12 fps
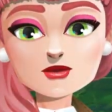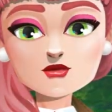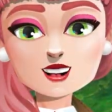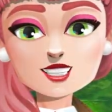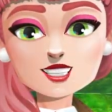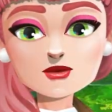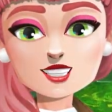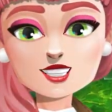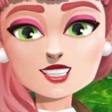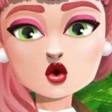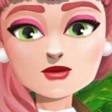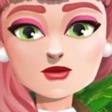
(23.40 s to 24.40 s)
explainer,
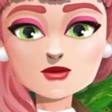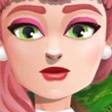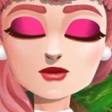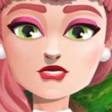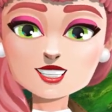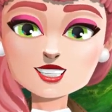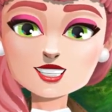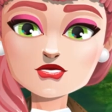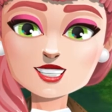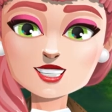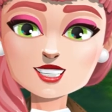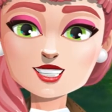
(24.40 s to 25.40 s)
part behind the
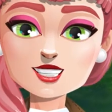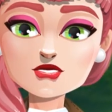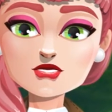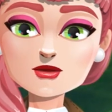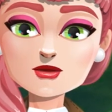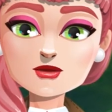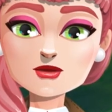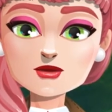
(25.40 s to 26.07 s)
scenes, and